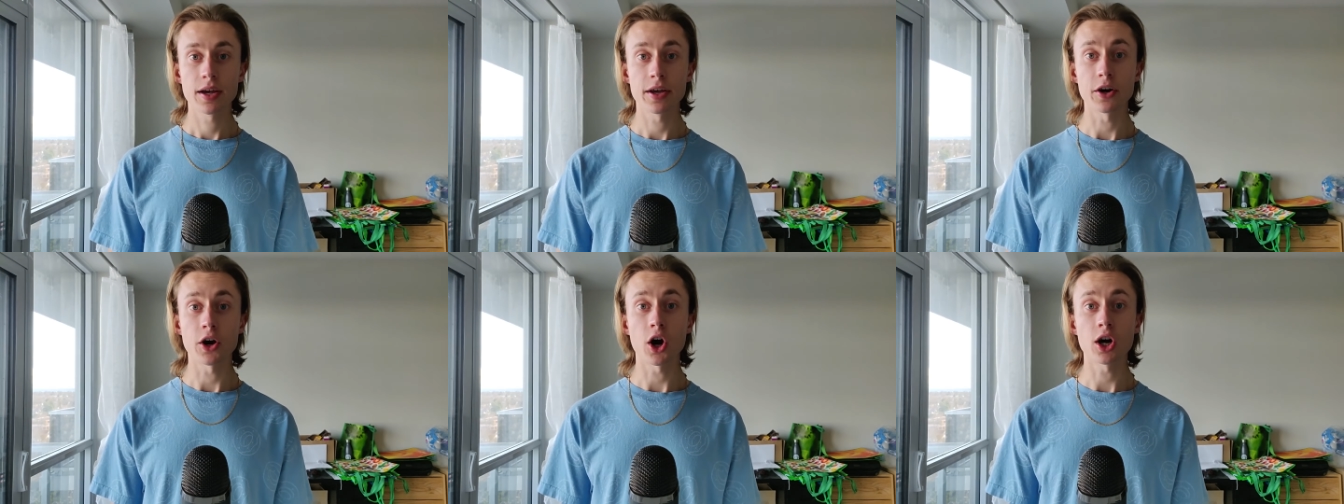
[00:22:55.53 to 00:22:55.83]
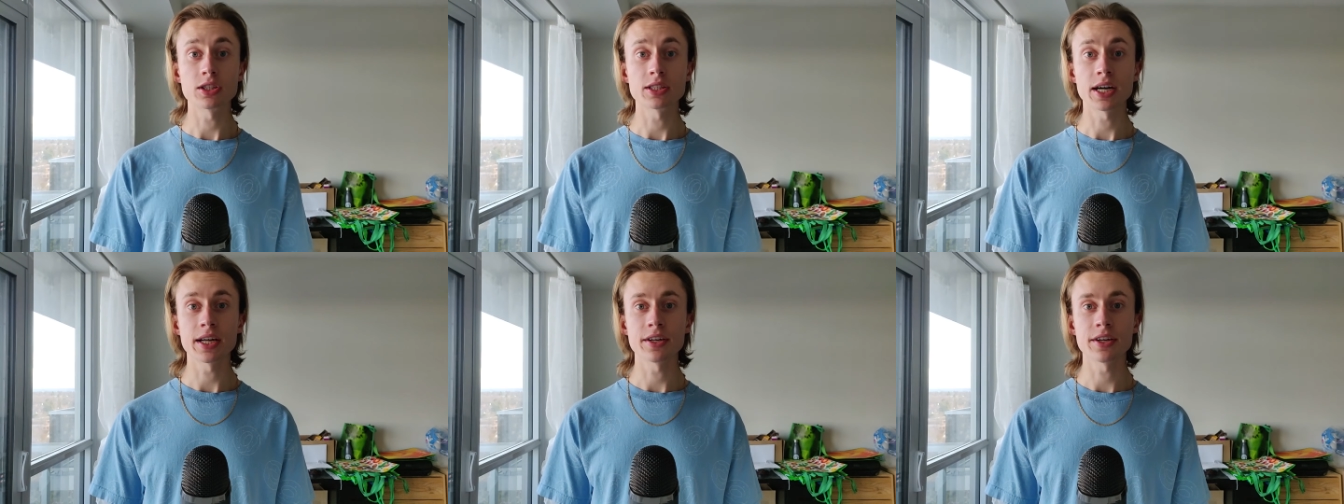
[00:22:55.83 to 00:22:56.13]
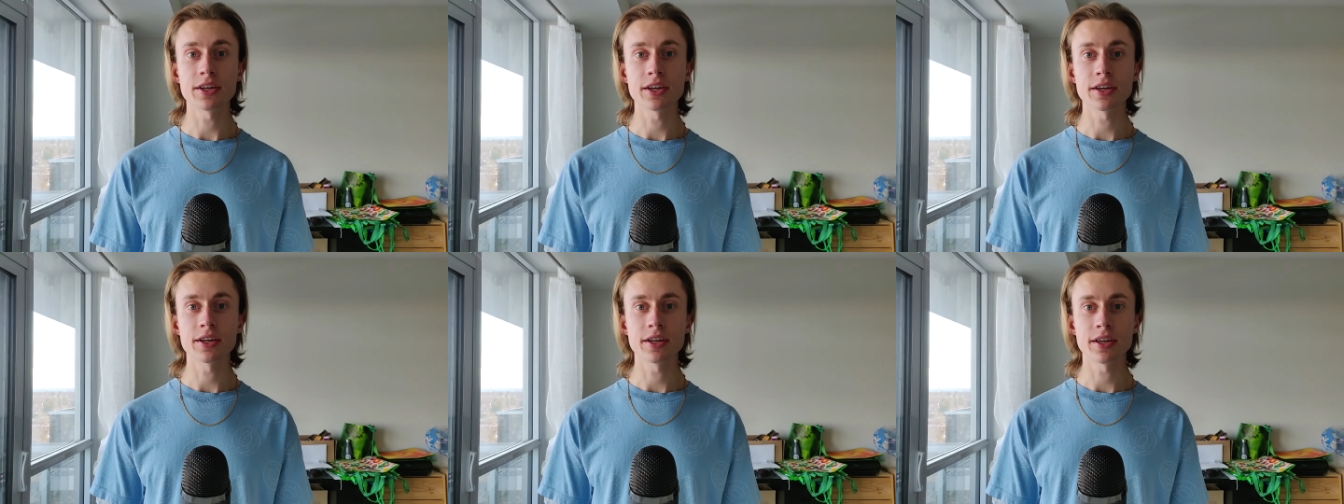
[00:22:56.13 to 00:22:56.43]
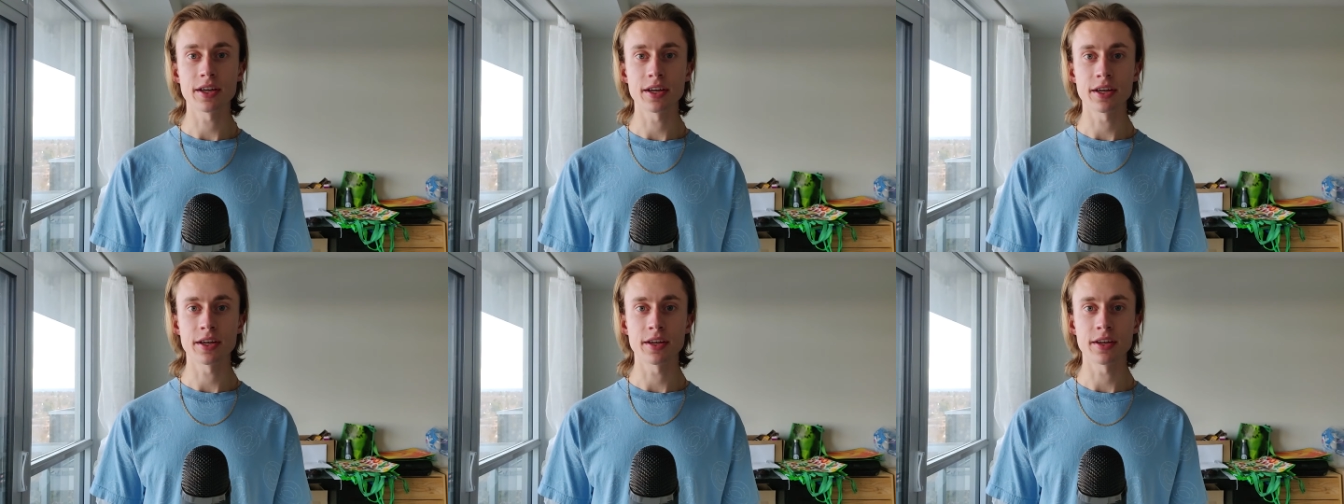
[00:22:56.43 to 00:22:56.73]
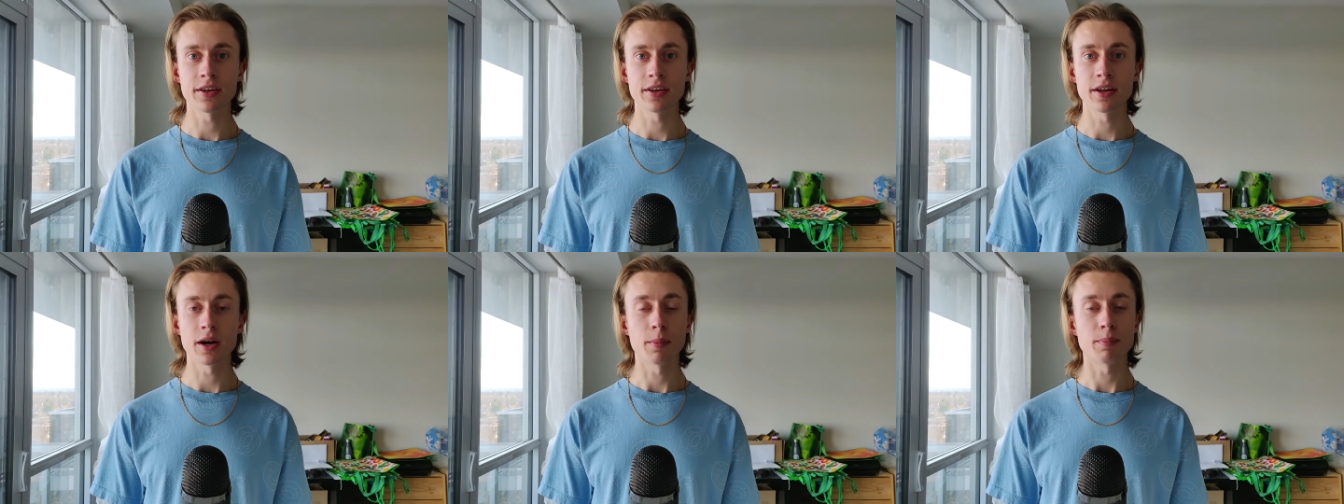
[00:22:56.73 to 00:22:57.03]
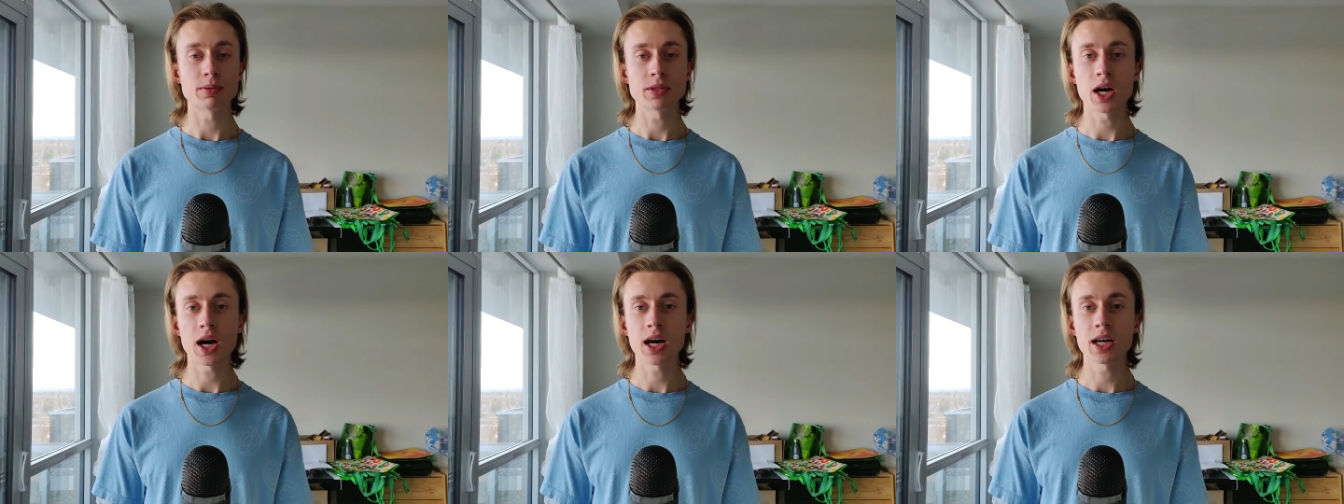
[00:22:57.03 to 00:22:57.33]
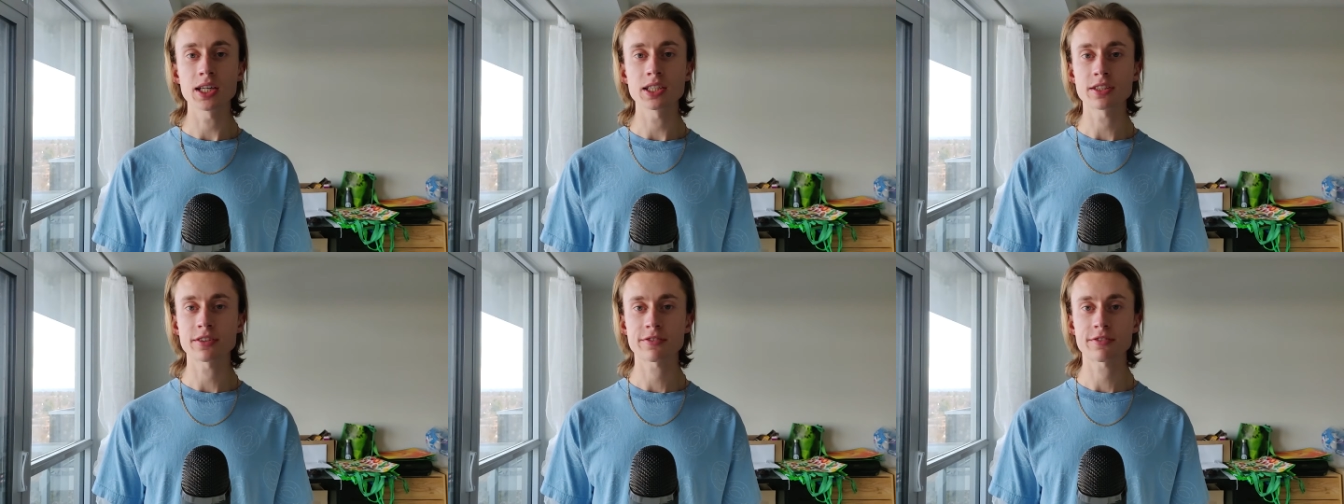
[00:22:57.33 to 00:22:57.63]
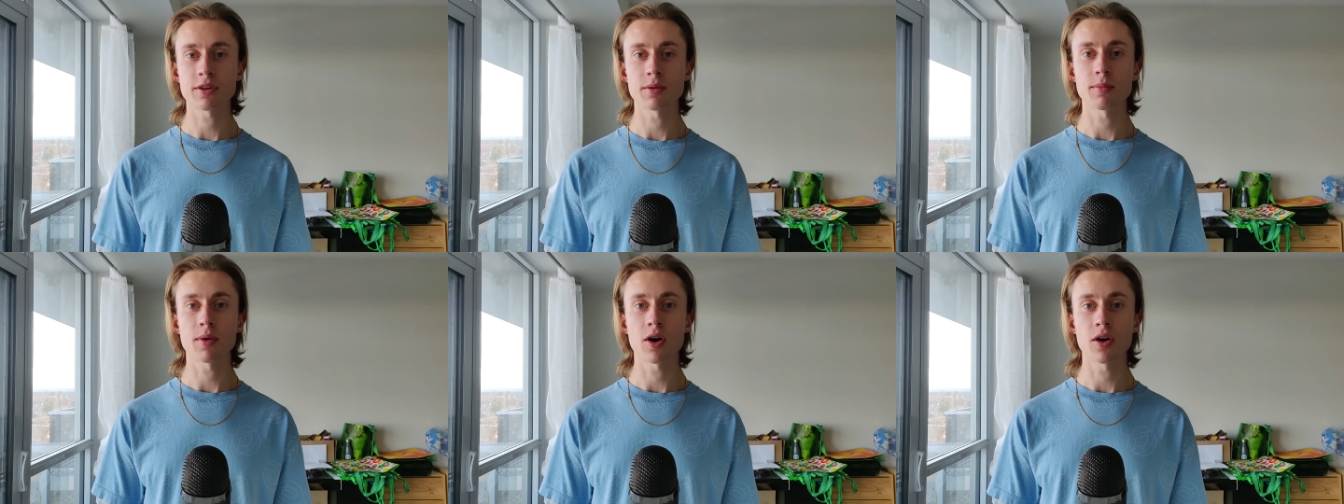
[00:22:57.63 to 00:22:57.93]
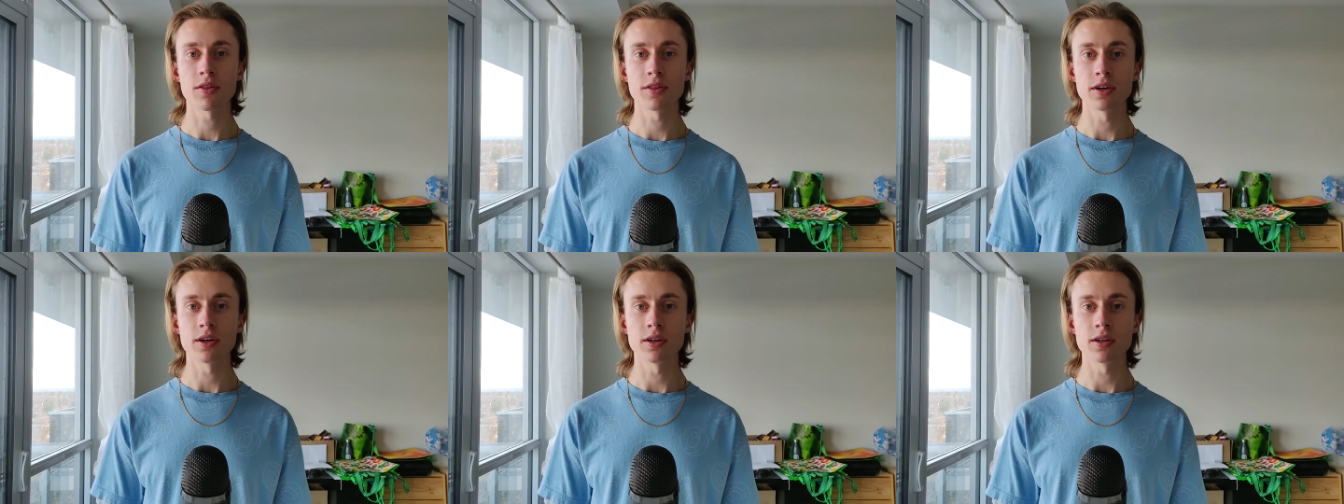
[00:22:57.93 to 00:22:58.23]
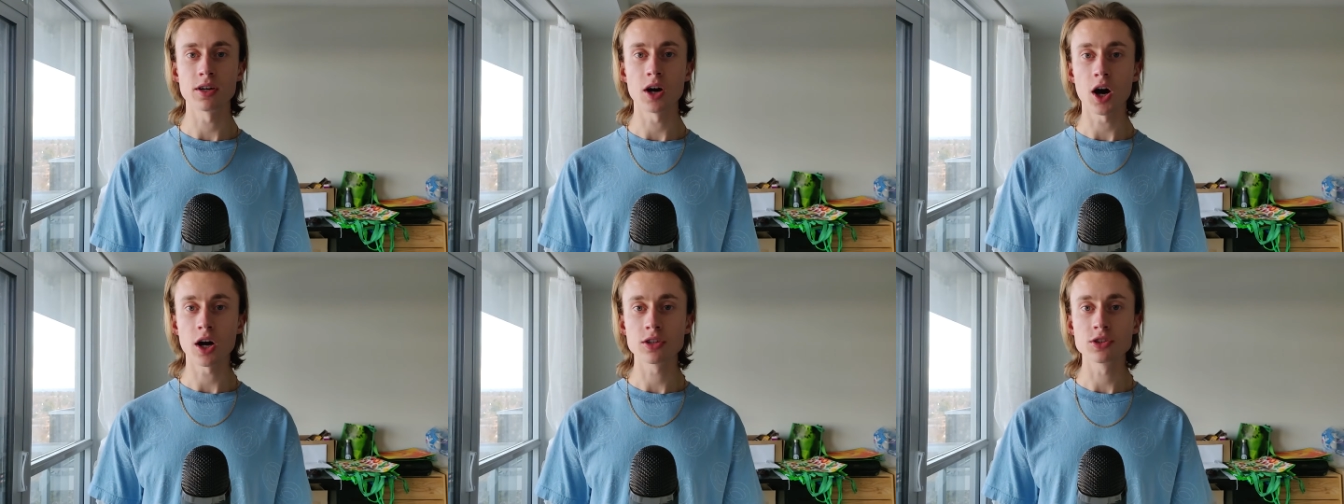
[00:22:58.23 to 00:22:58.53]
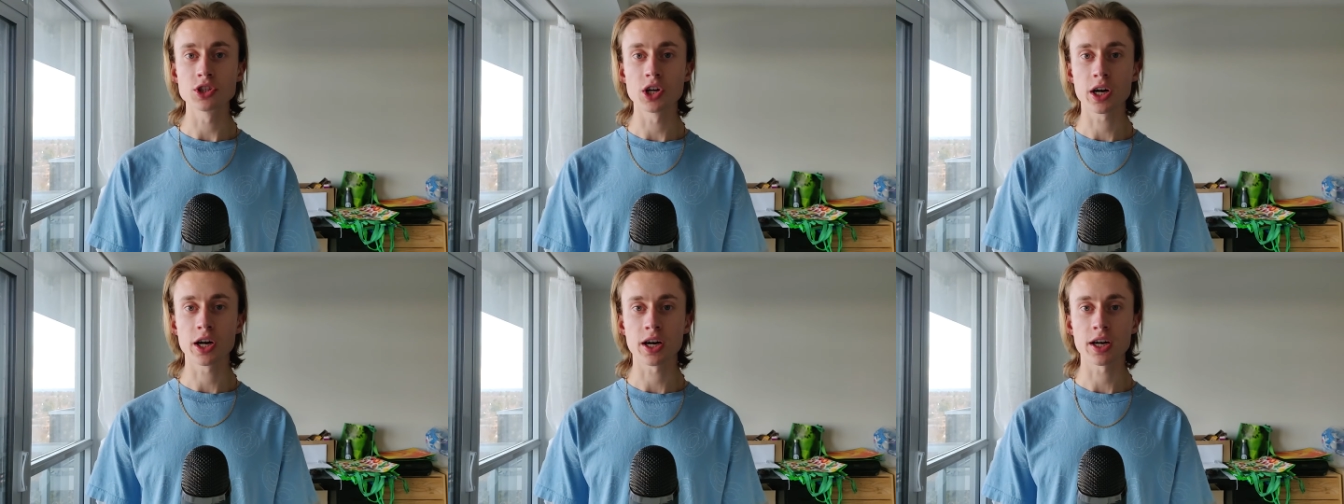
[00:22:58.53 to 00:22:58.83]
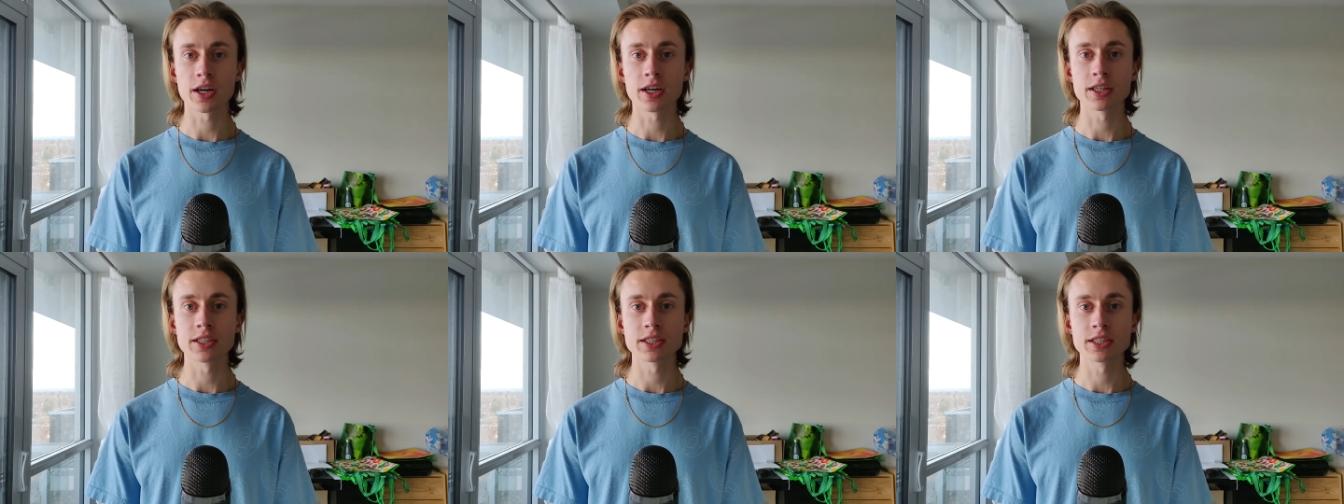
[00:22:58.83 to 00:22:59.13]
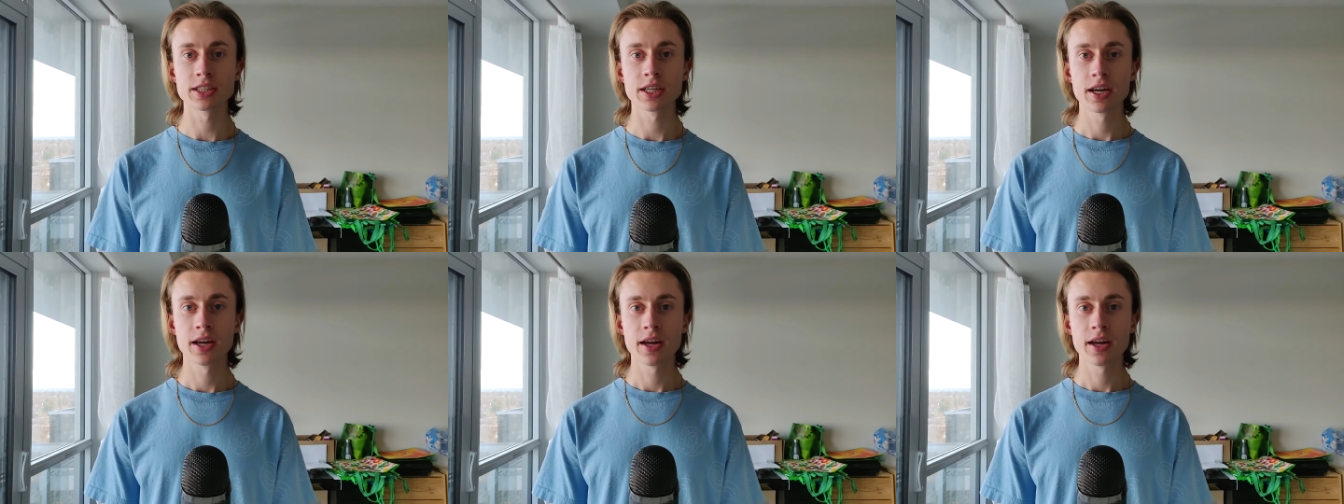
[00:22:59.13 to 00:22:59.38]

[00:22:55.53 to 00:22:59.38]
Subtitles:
It all ended in applause from all the onlookers,